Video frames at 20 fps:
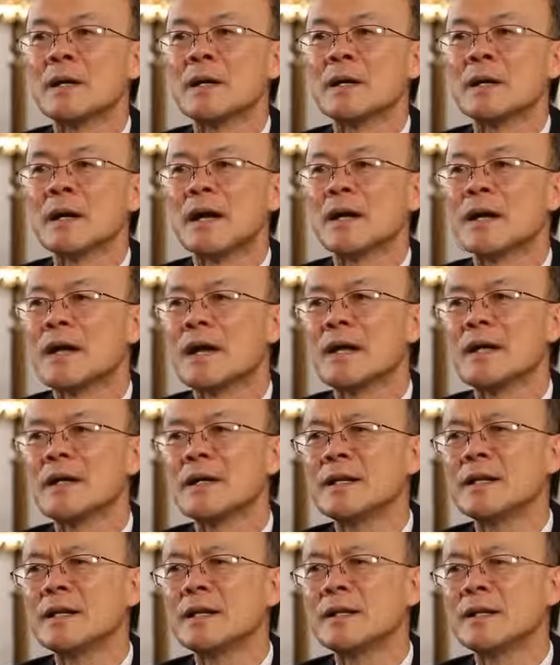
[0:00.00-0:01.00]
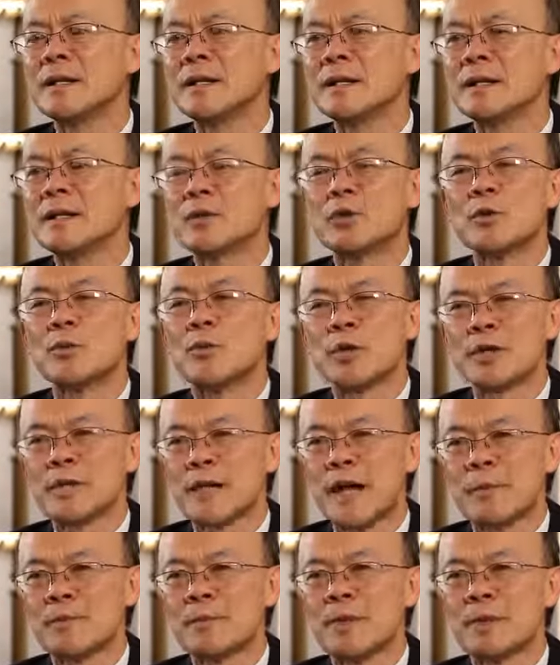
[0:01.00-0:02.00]
and to
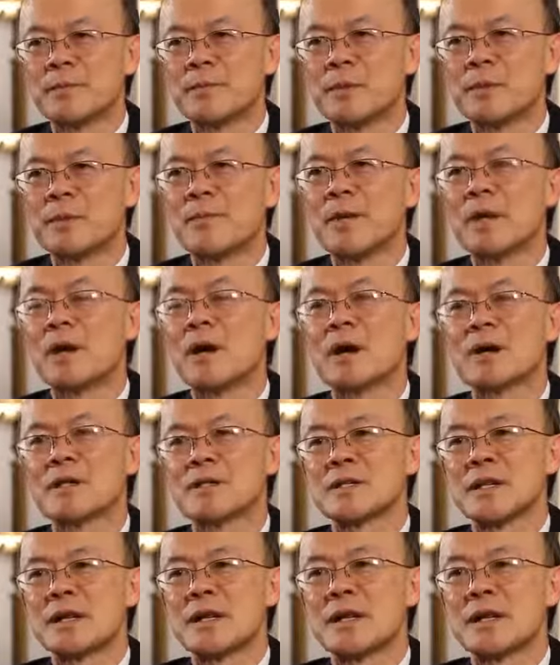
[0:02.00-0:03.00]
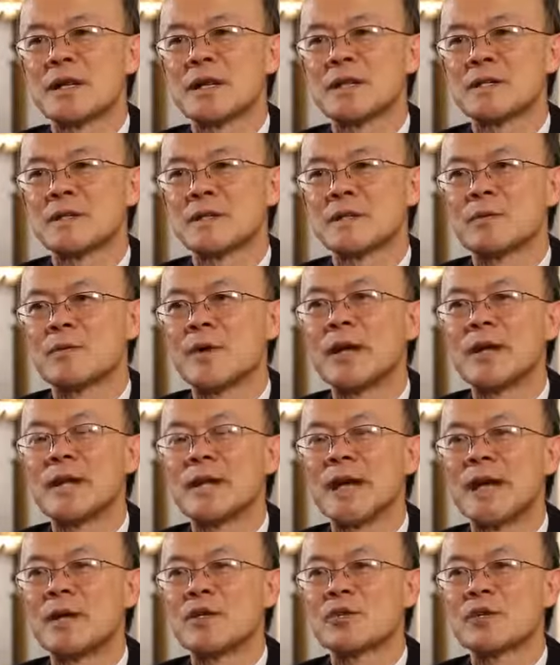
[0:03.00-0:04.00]
protect people because there is a
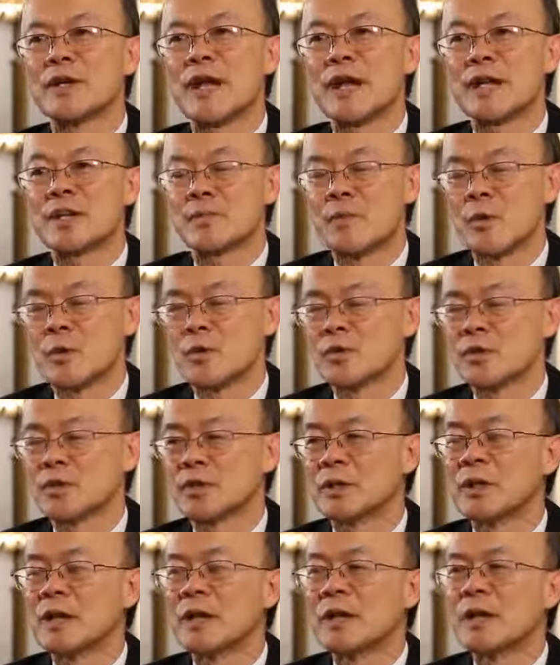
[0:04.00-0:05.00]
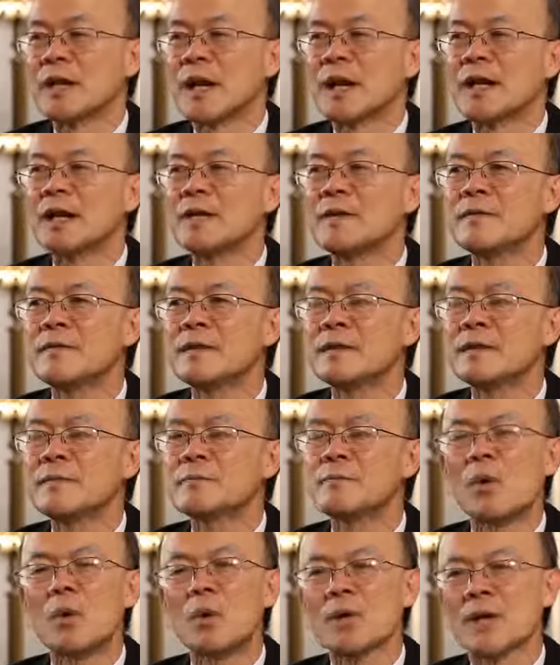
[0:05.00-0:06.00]
radiation exposure. And even
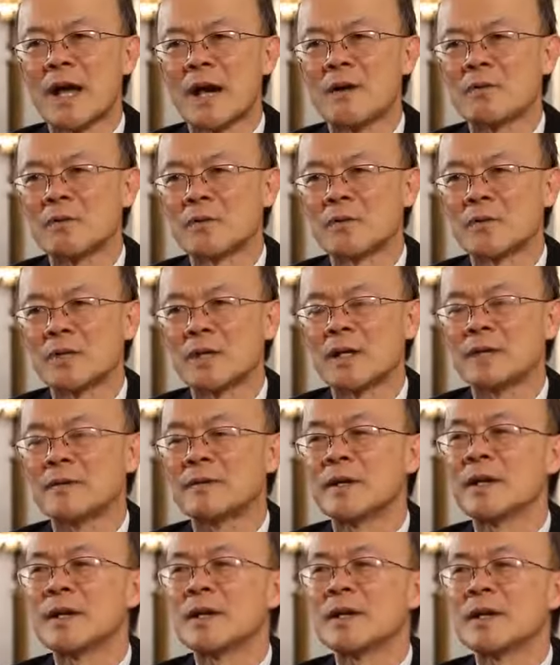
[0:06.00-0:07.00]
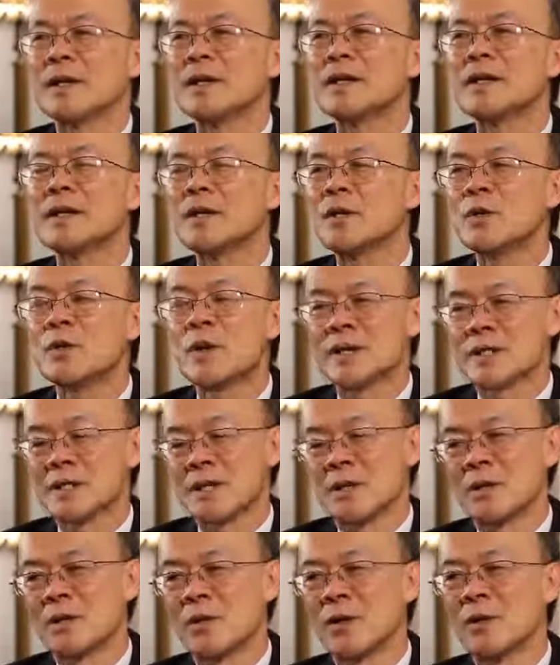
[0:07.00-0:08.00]
more down to earth, in the US
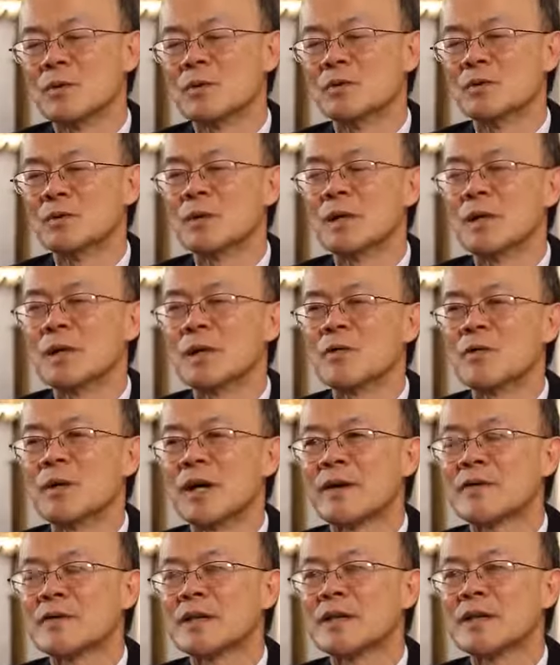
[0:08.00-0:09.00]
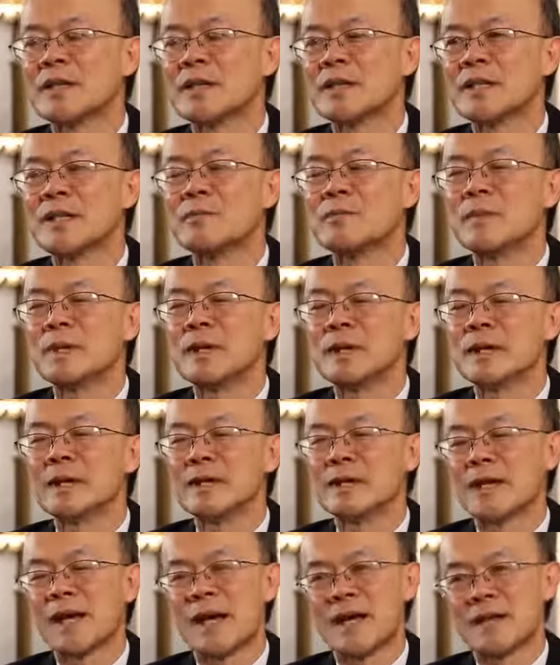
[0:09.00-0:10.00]
alone, we have 13
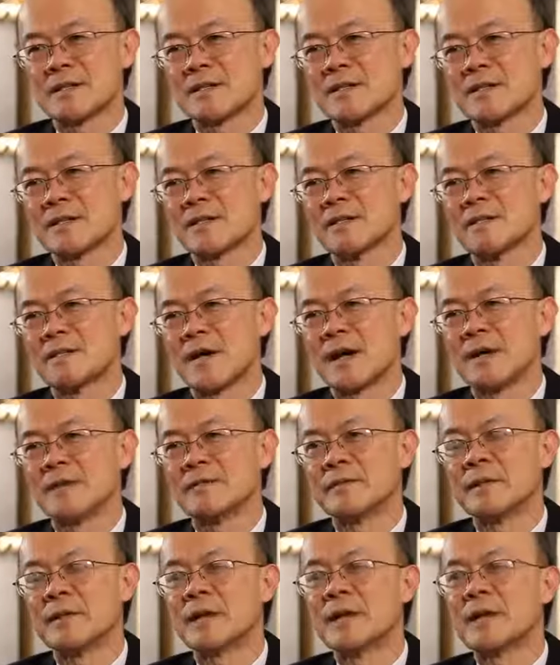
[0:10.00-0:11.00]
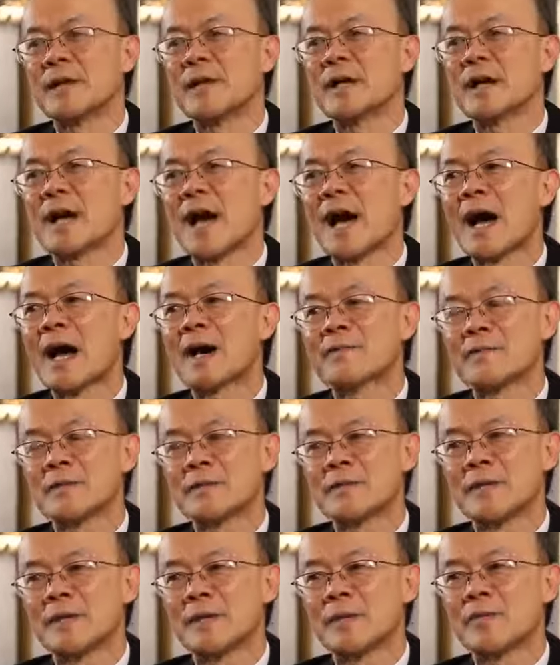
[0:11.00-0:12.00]
million cancer survivors. Half
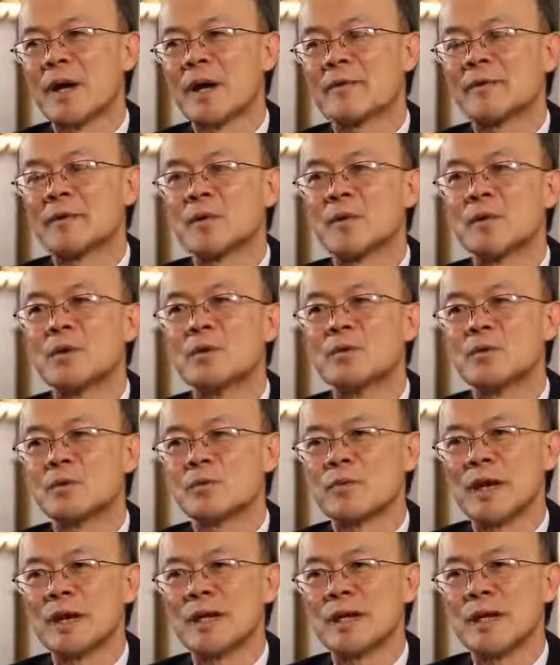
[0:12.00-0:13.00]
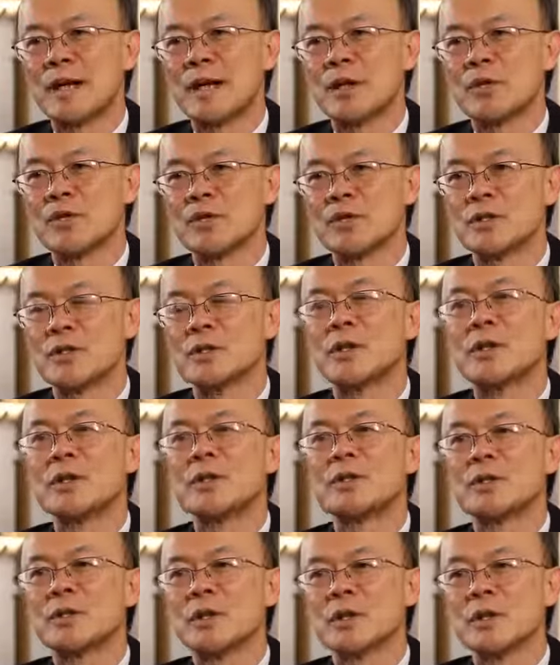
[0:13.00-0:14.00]
of them have to go to radiation
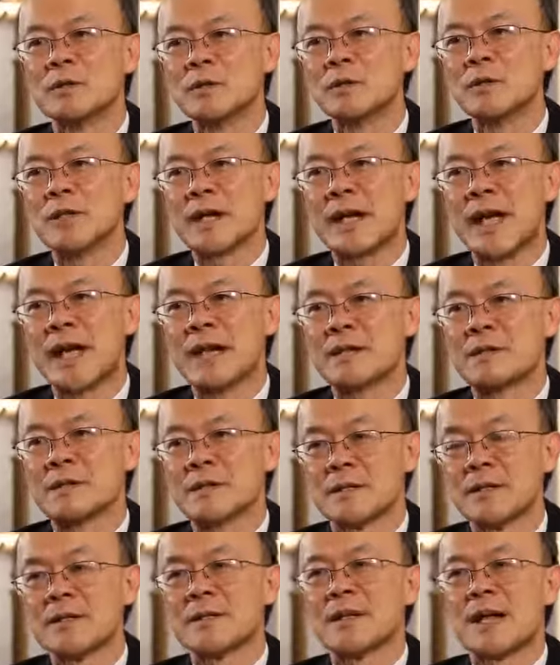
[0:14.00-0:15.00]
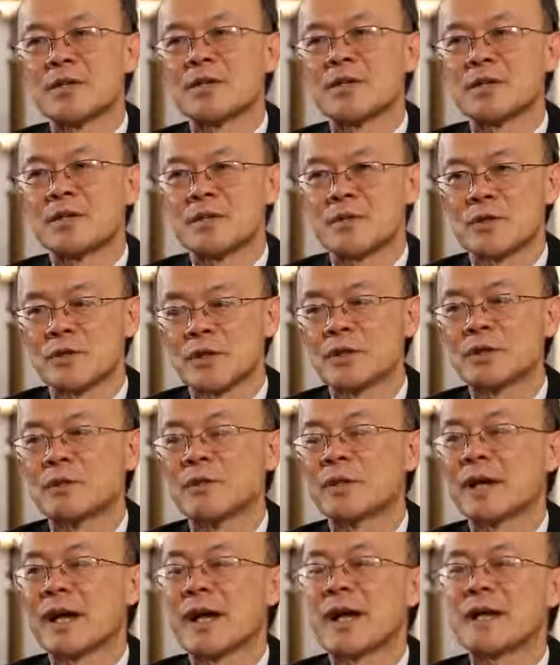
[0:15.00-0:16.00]
to kill the cancer. The intention is to kill
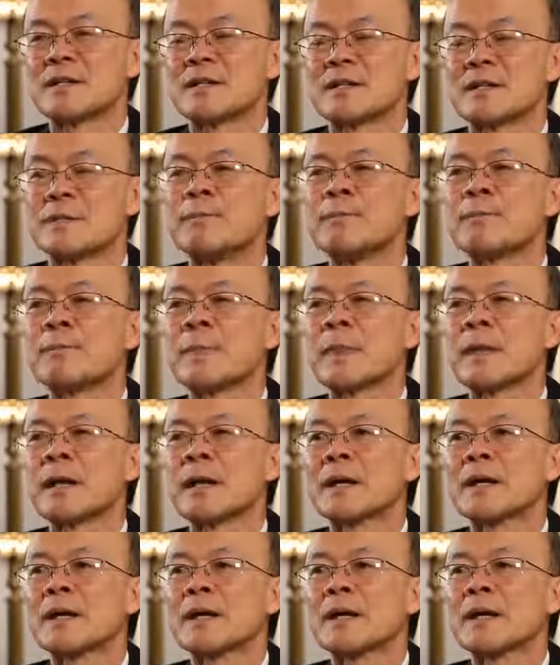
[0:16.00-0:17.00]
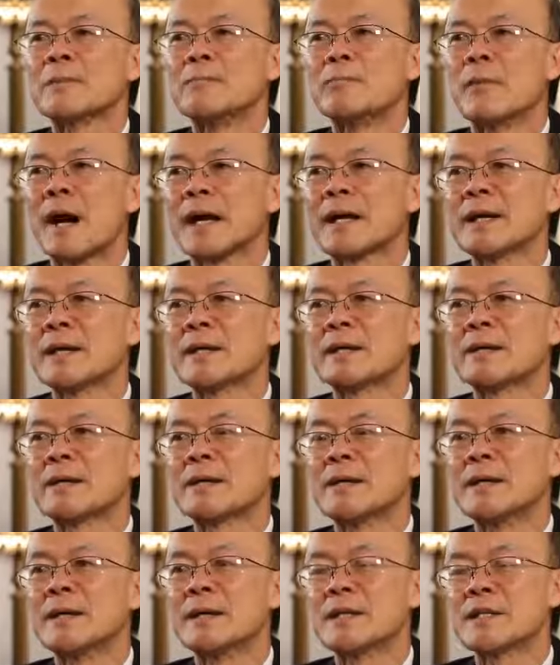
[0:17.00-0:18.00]
the cancer. Might
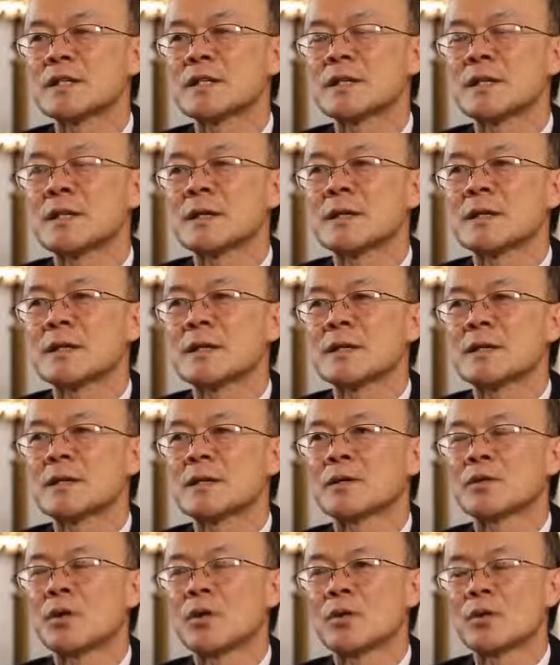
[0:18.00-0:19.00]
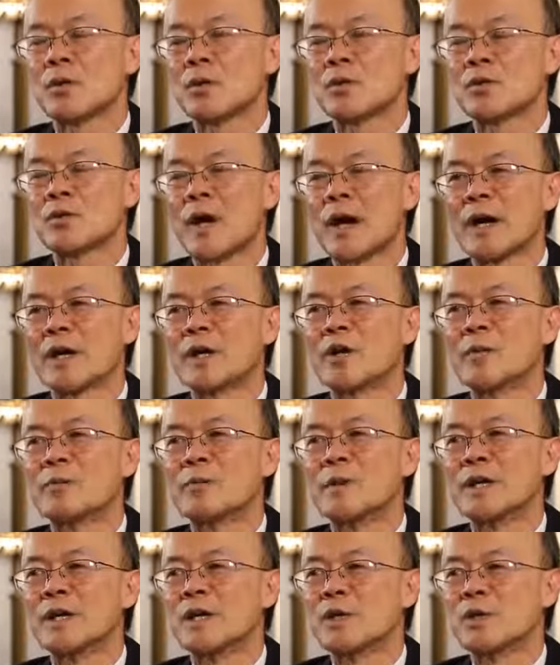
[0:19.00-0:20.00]
this tocotrienol
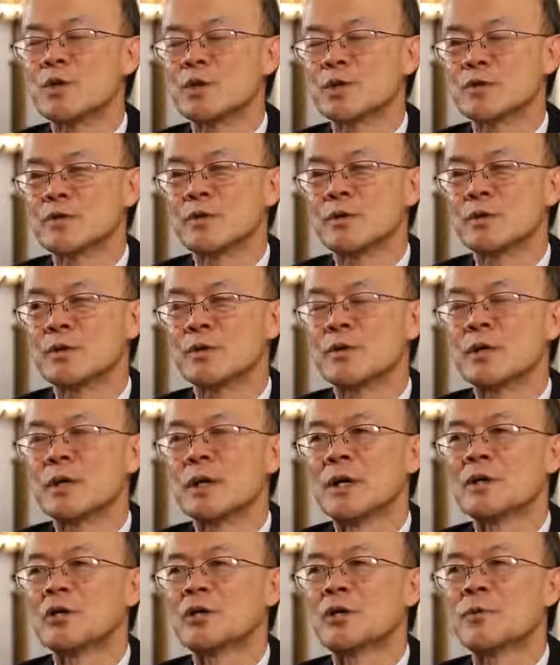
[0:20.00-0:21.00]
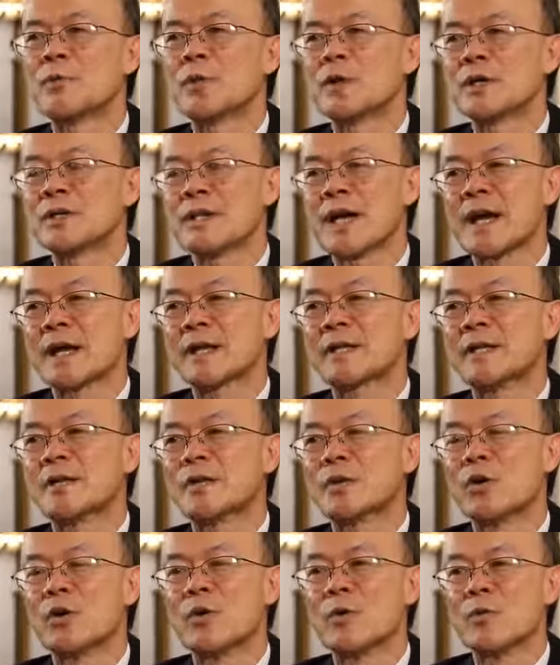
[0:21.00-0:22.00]
be useful to protect the
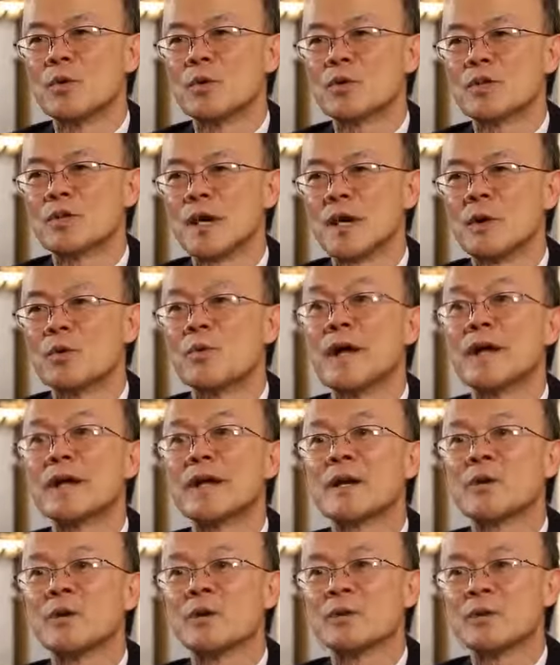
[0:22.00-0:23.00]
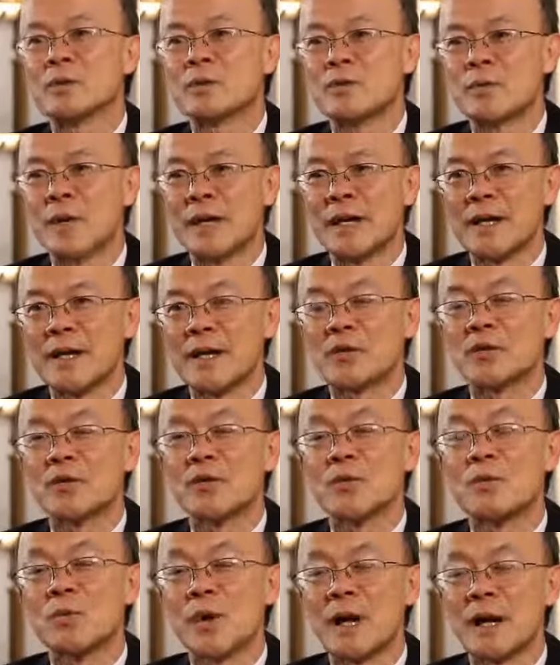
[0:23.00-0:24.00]
normal cell when they go to
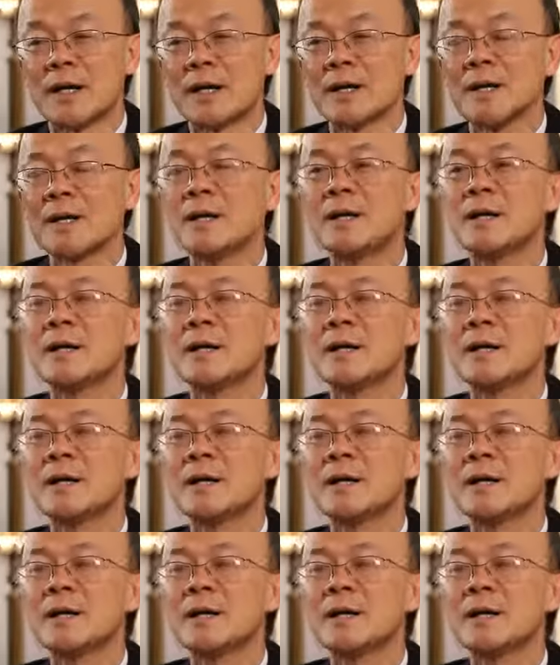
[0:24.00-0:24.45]
radiation 1?